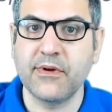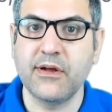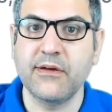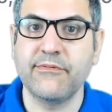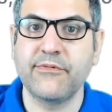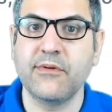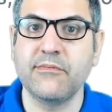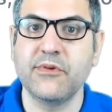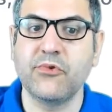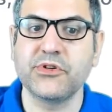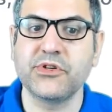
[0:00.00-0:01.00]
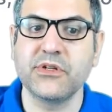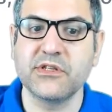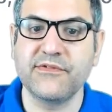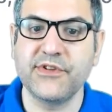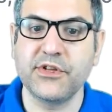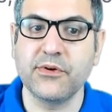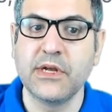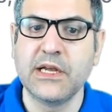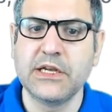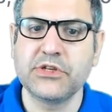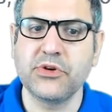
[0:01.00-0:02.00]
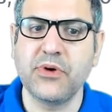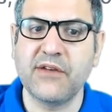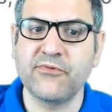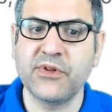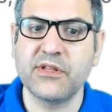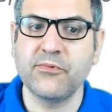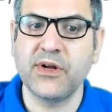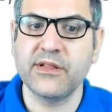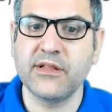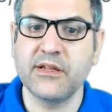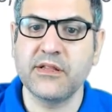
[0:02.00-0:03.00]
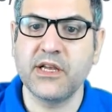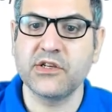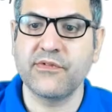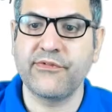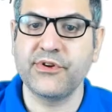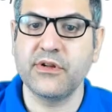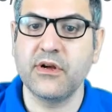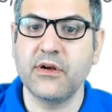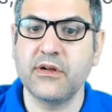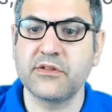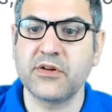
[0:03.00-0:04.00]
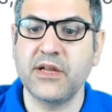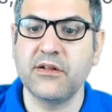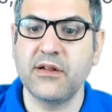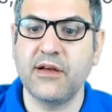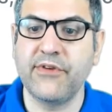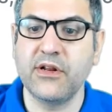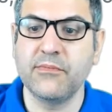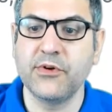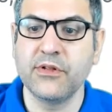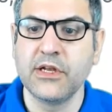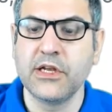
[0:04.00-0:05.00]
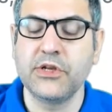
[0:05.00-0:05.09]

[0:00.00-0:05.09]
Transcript: from watching this video. So you have 21 days free trial available.